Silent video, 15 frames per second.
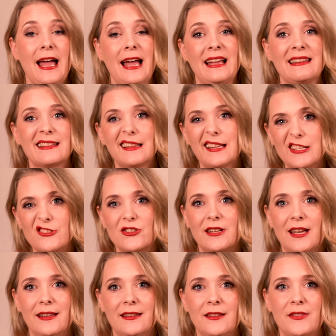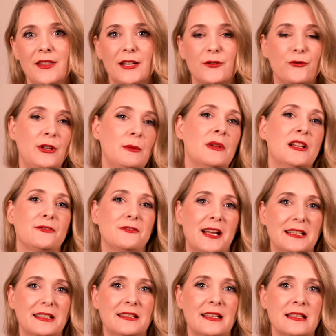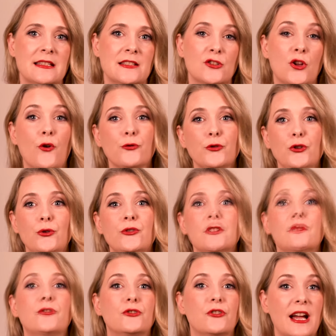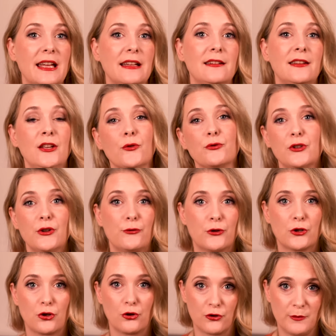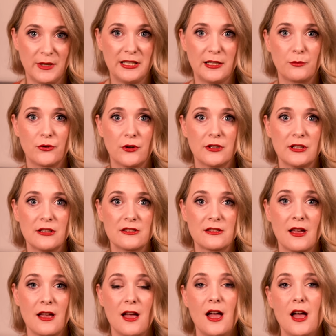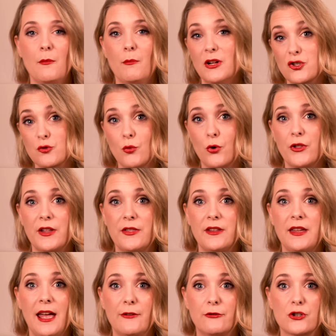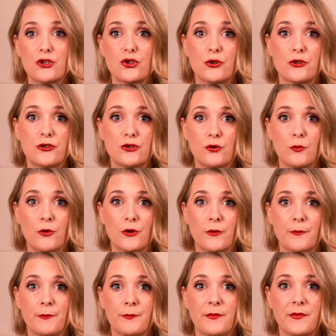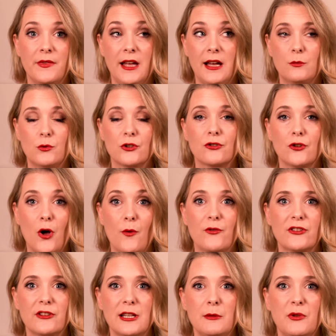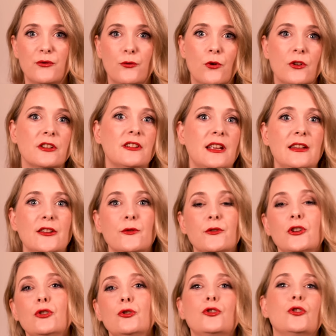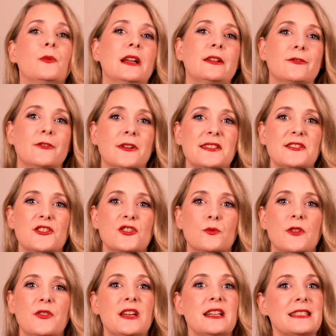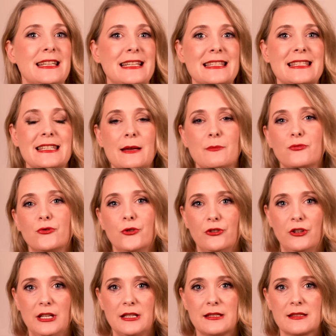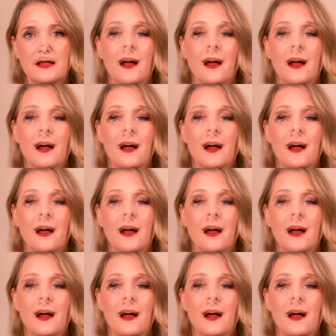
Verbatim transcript: as legend had it that female flight attendants often use a variety of different cosmetic products, much more than the average consumer. That was obviously before the days of the YouTube influencers with their ten-step routines.